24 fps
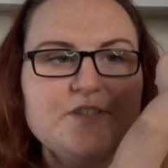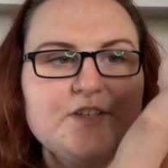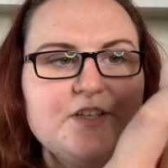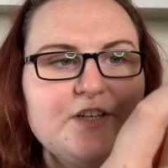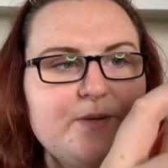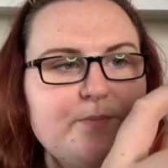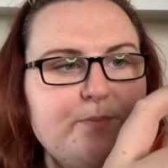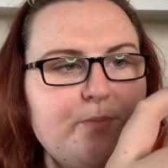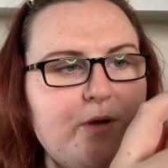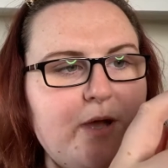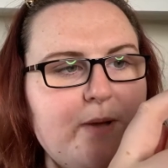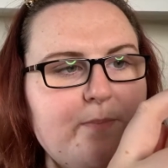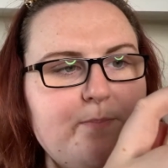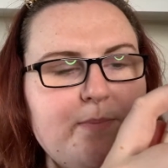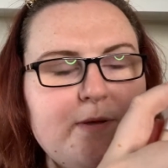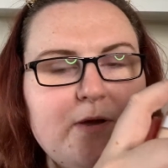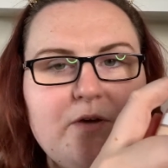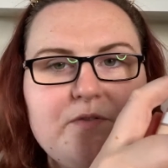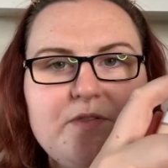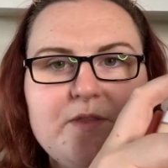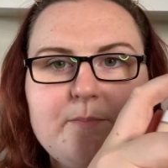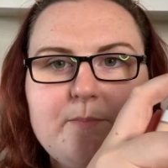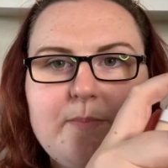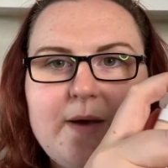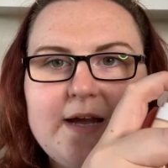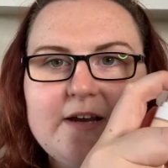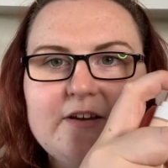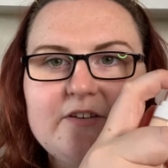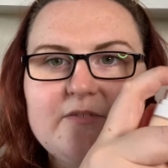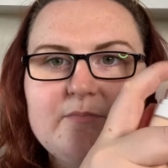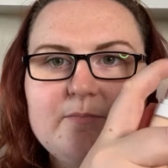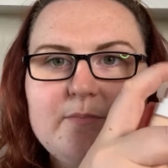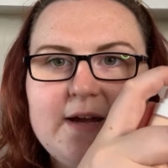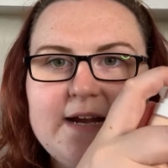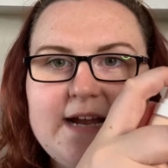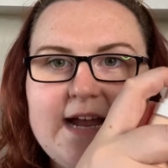going to put a bit on the
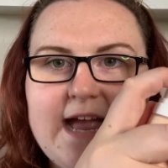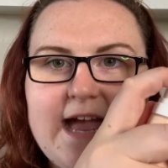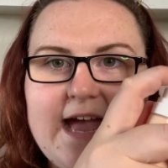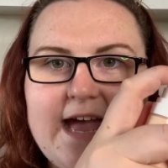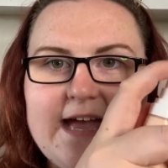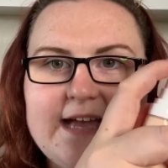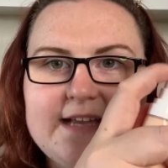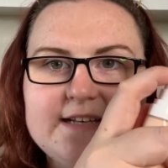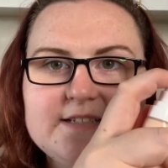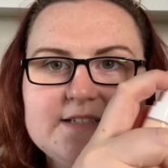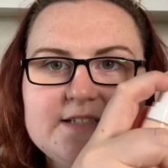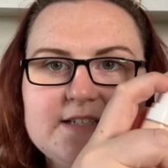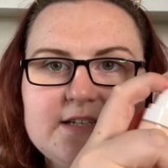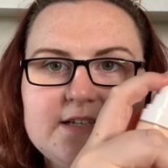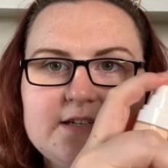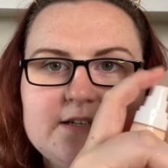back of my hand.